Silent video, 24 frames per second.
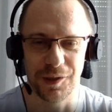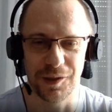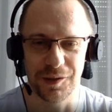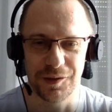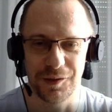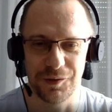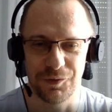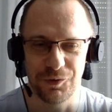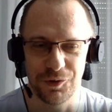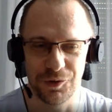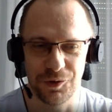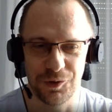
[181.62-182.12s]
but
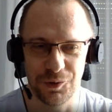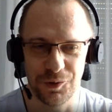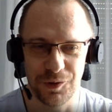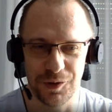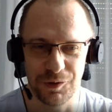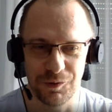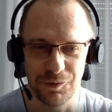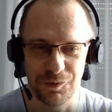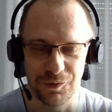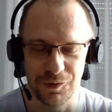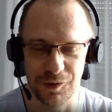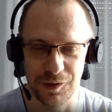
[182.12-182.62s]
if you do
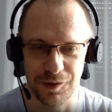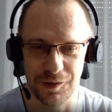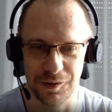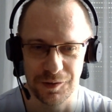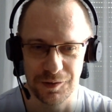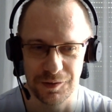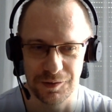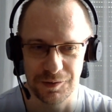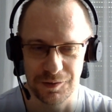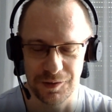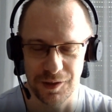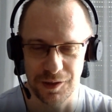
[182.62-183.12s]
it with
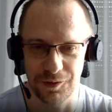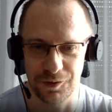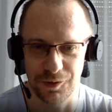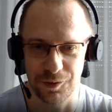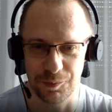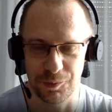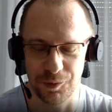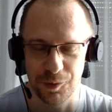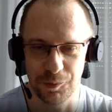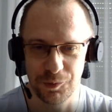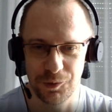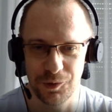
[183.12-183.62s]
regular
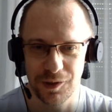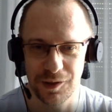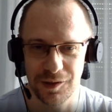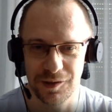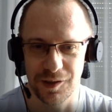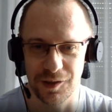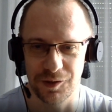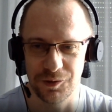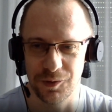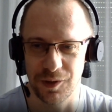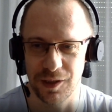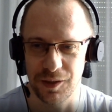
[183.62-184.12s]
PromQL,
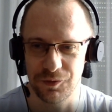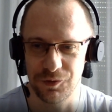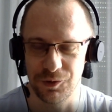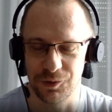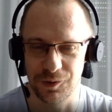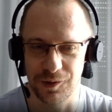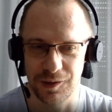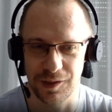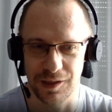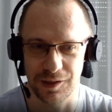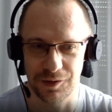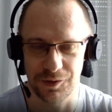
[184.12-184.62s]
then you have to
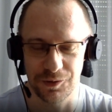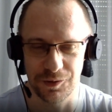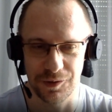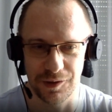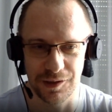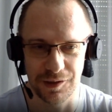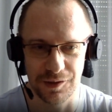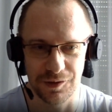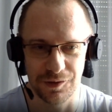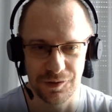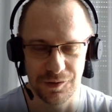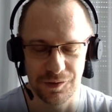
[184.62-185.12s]

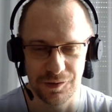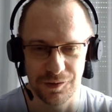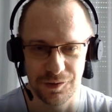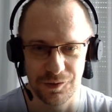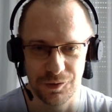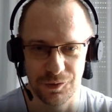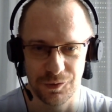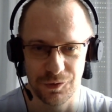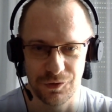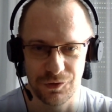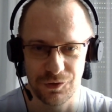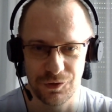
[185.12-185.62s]
calculate
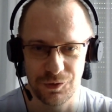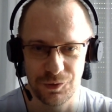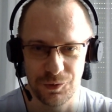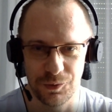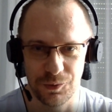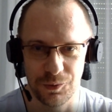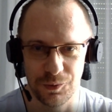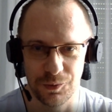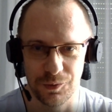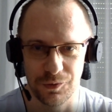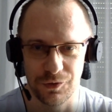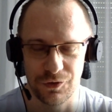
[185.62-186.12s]
those
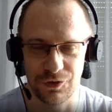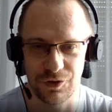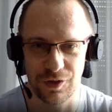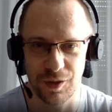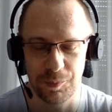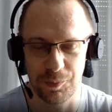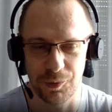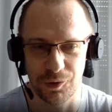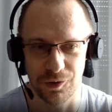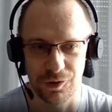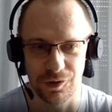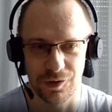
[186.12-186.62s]
two
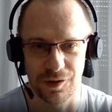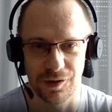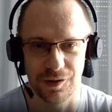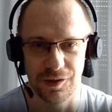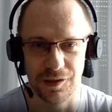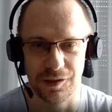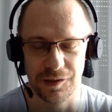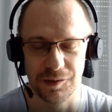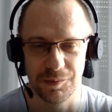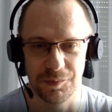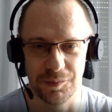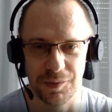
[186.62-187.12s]

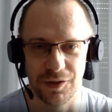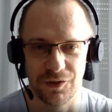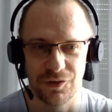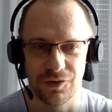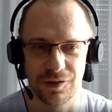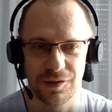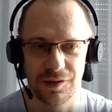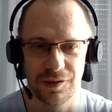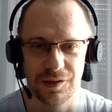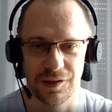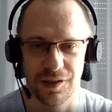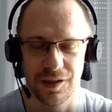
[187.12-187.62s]
separately,
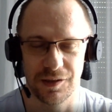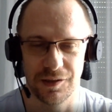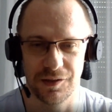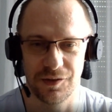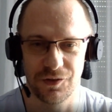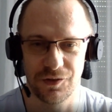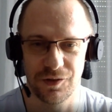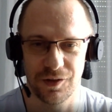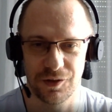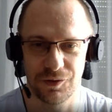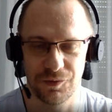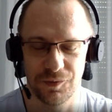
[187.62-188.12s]
basically, and
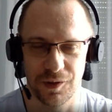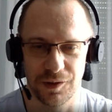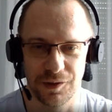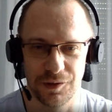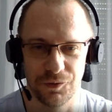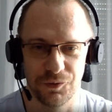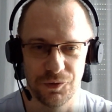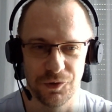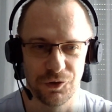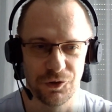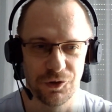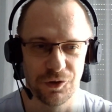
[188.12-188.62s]
it's not very
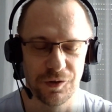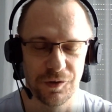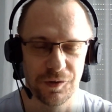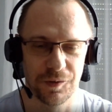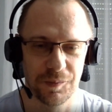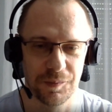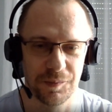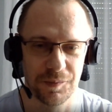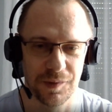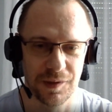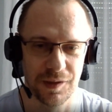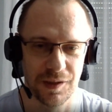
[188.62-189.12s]
efficient.
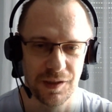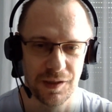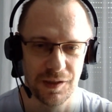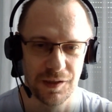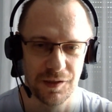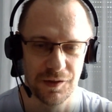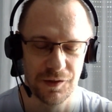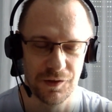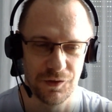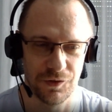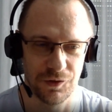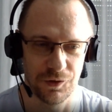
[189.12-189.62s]

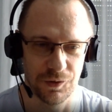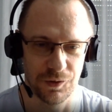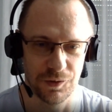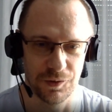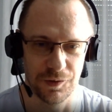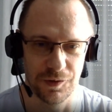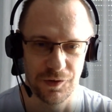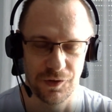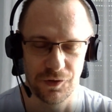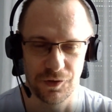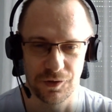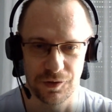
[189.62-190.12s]

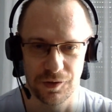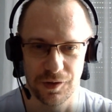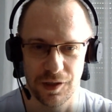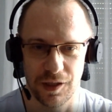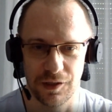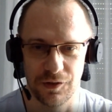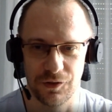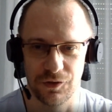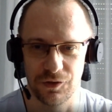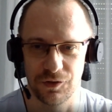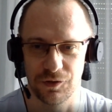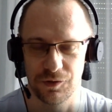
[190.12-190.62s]
So it's a
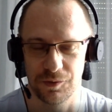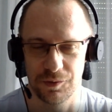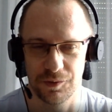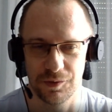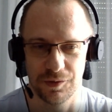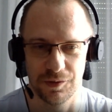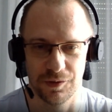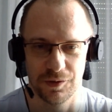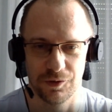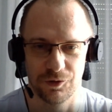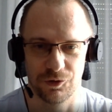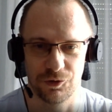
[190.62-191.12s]
nice
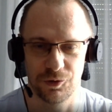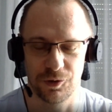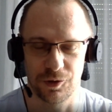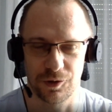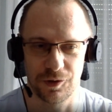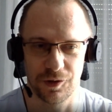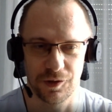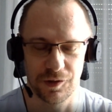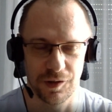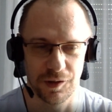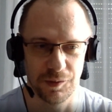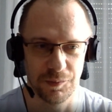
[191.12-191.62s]

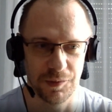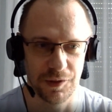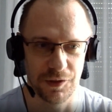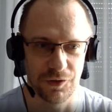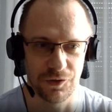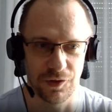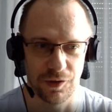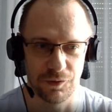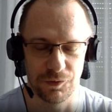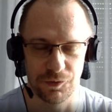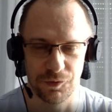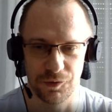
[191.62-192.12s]
shortcut and
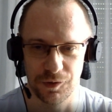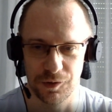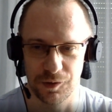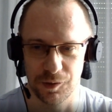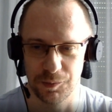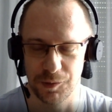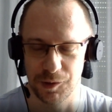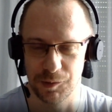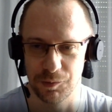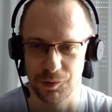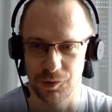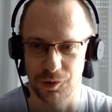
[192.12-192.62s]
makes everything a
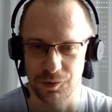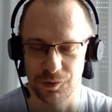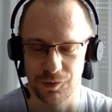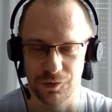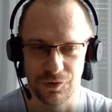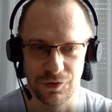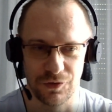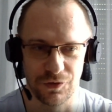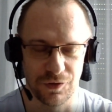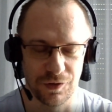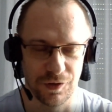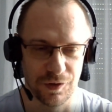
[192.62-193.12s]
bit more
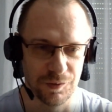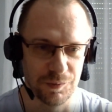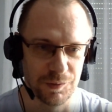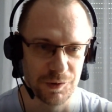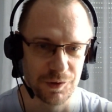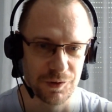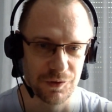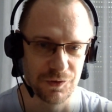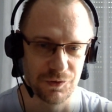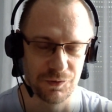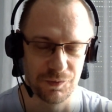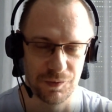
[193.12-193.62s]
consistent
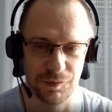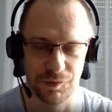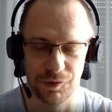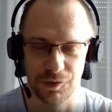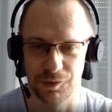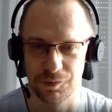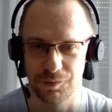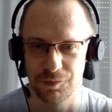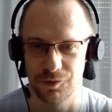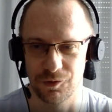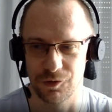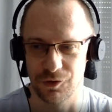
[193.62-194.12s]
because we
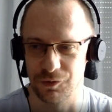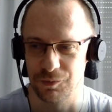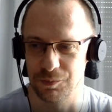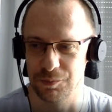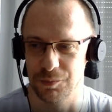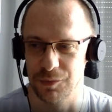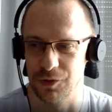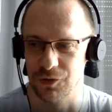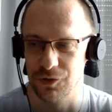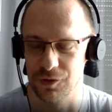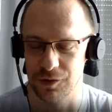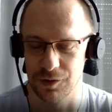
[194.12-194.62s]
were just
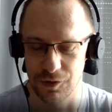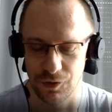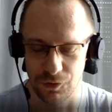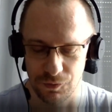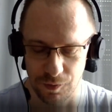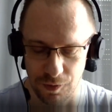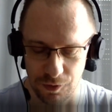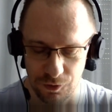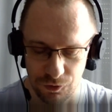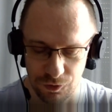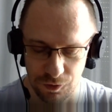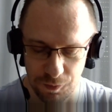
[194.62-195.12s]
missing this
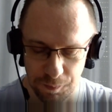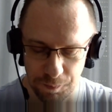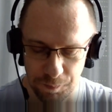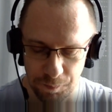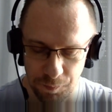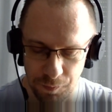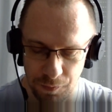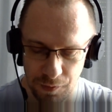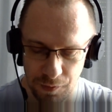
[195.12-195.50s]
function.